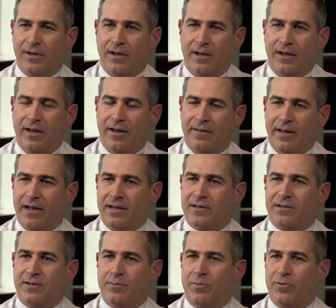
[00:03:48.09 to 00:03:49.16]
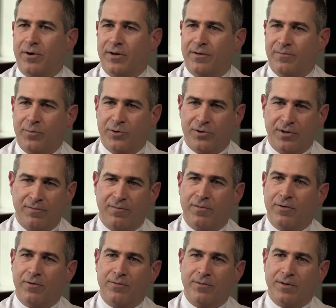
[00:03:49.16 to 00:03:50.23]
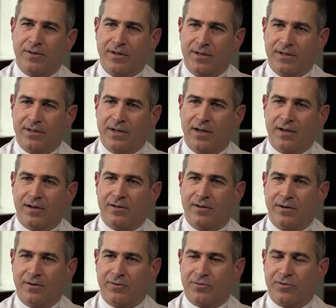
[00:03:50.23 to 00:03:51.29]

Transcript: And that's the point of pushing forward with these clinical